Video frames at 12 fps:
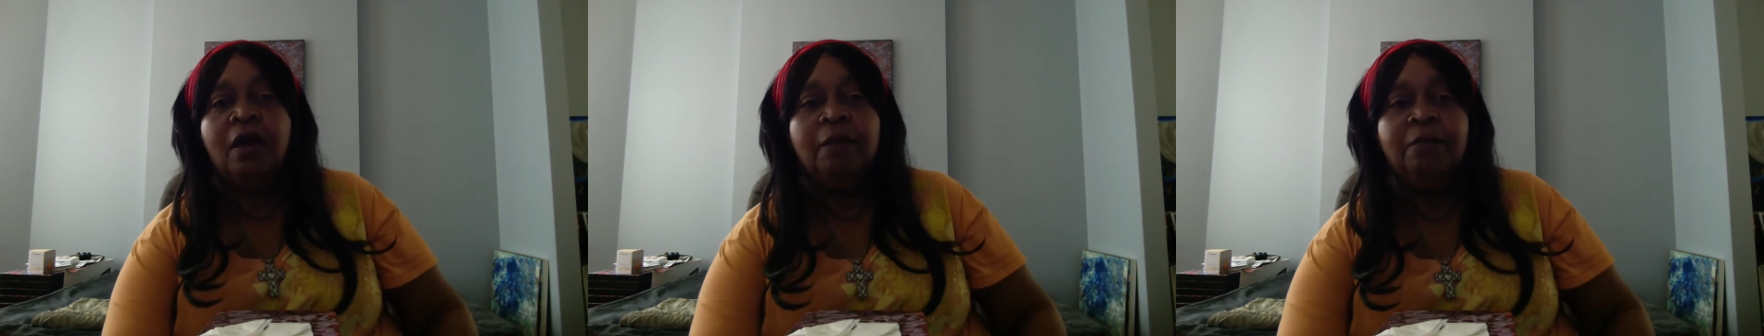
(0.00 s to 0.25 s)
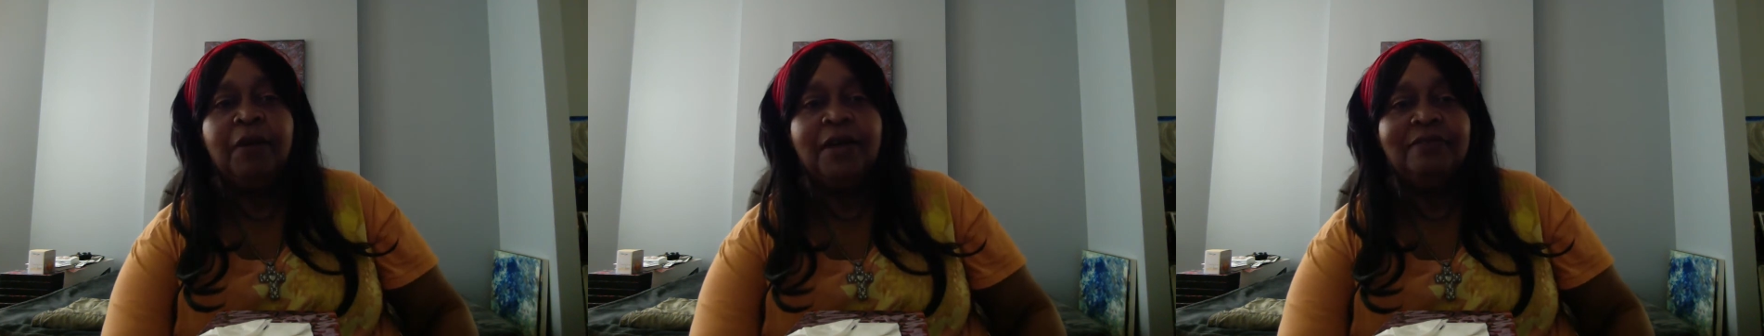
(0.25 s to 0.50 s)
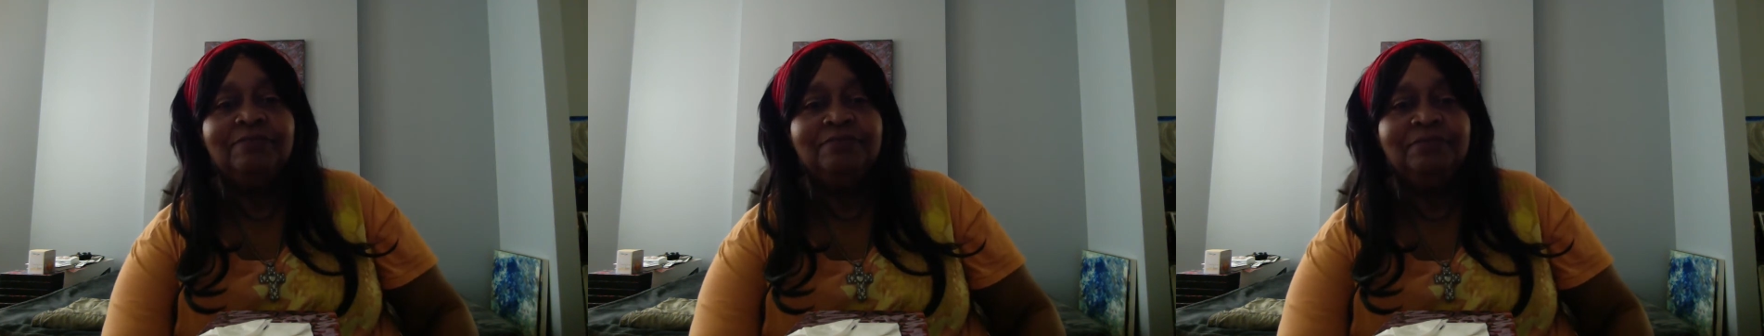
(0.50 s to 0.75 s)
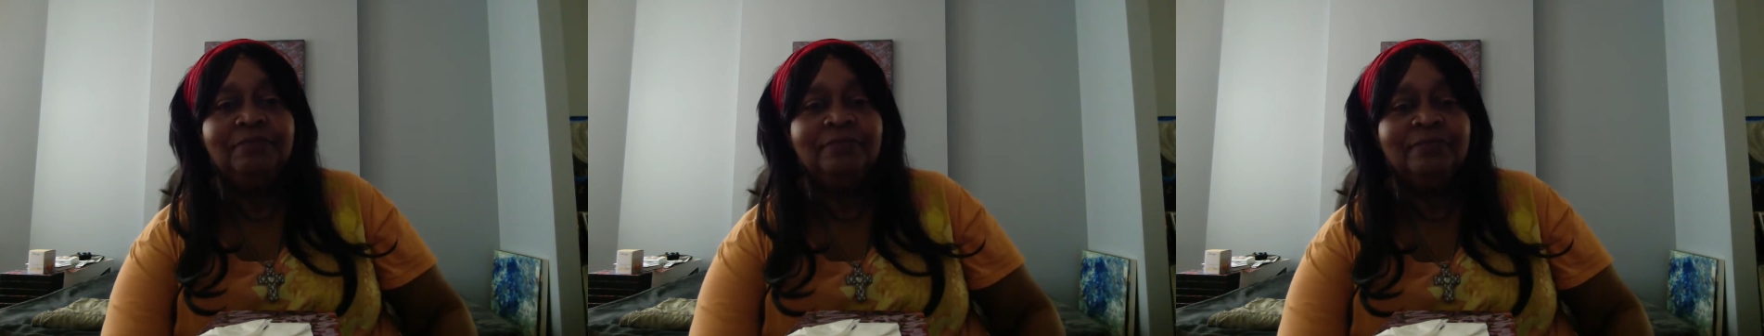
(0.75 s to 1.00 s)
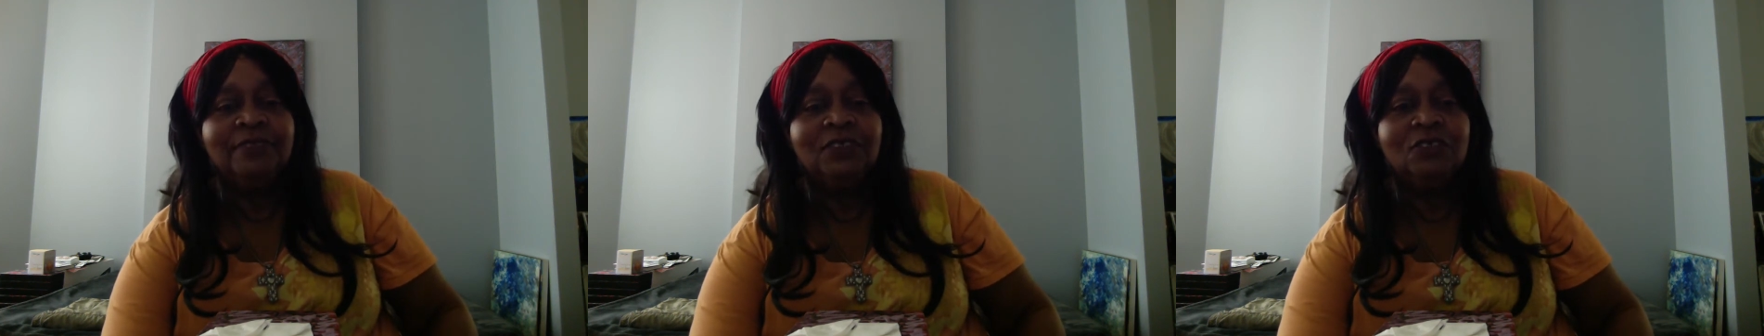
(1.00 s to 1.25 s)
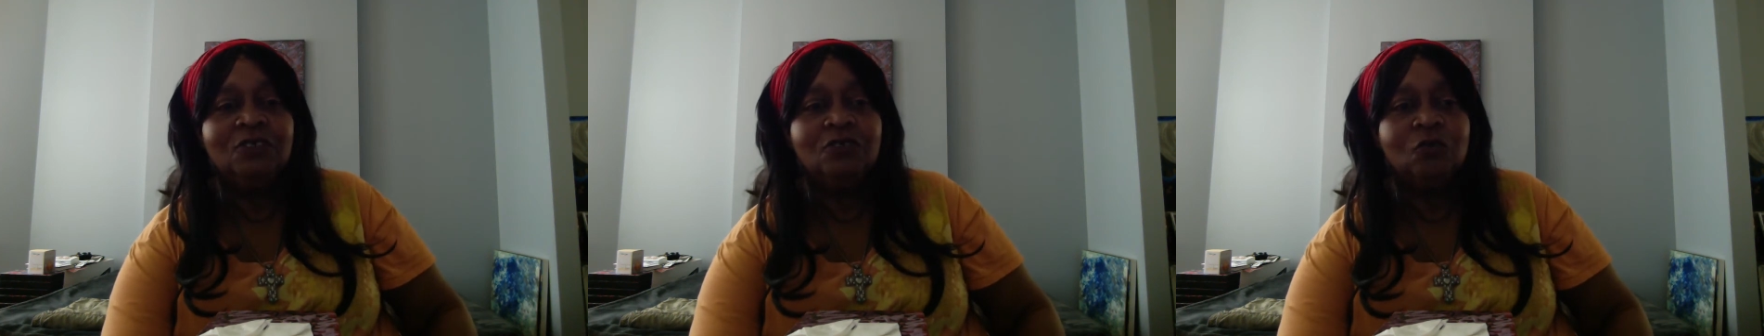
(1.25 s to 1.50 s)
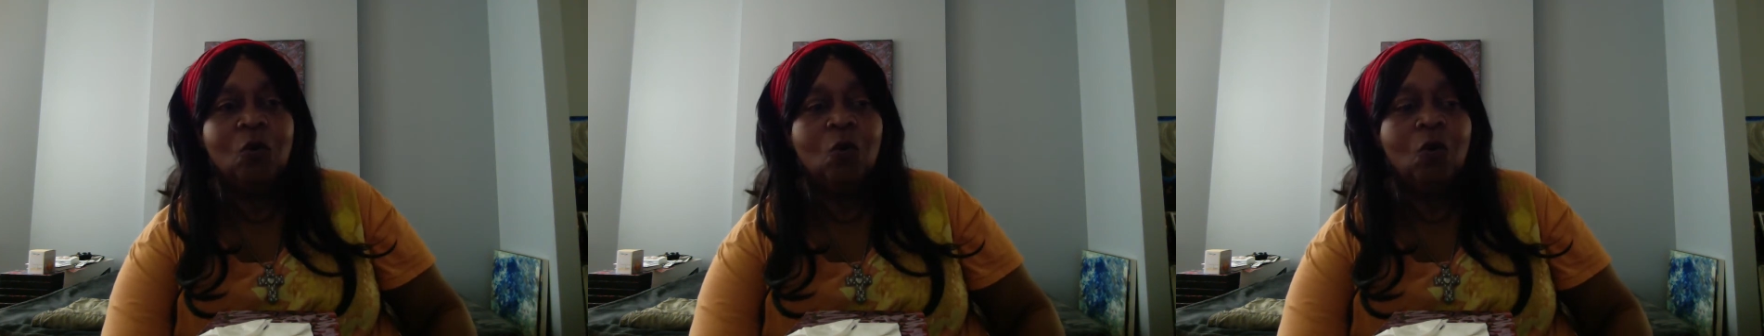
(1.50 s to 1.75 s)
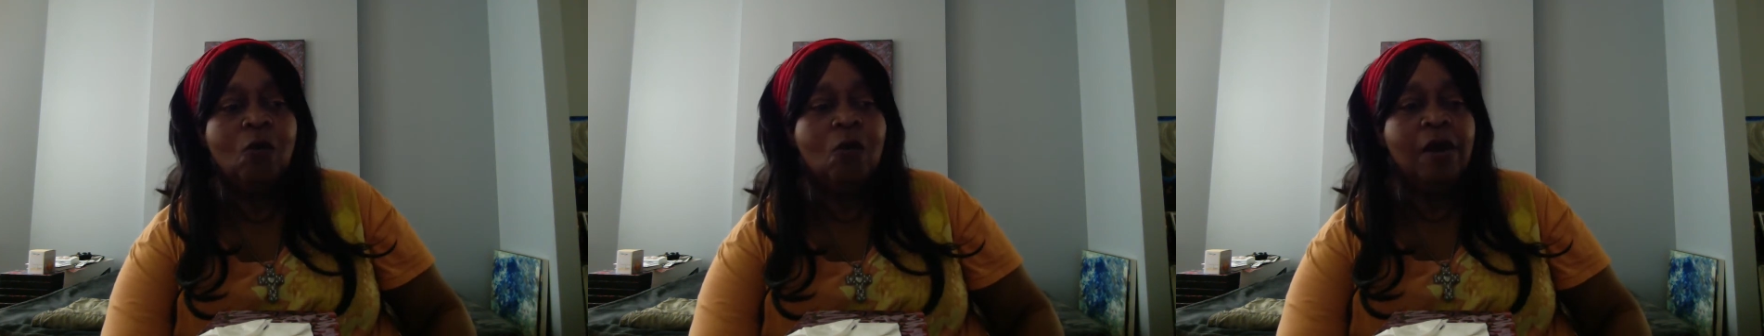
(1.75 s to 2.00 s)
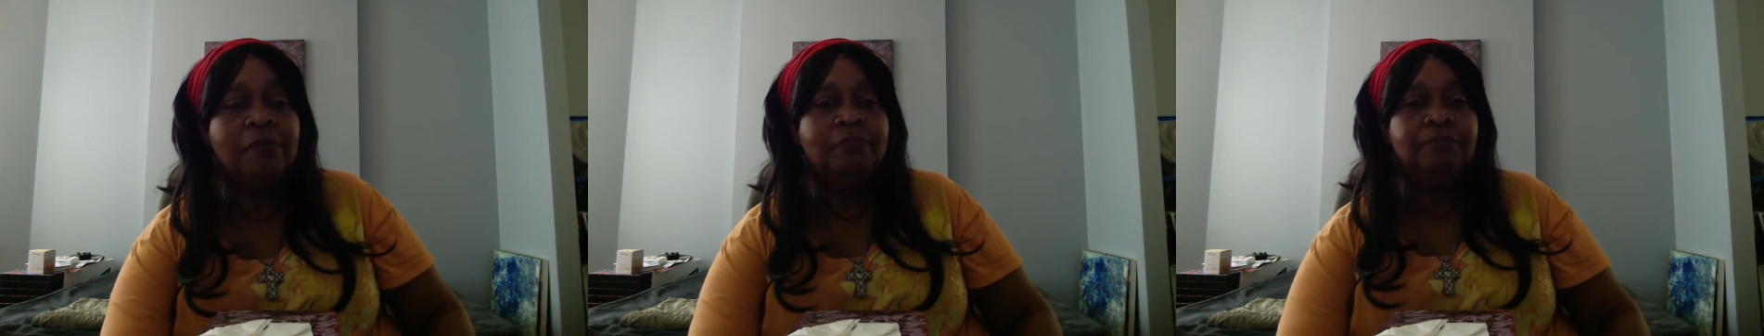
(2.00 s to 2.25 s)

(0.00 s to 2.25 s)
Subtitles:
But this is Aura.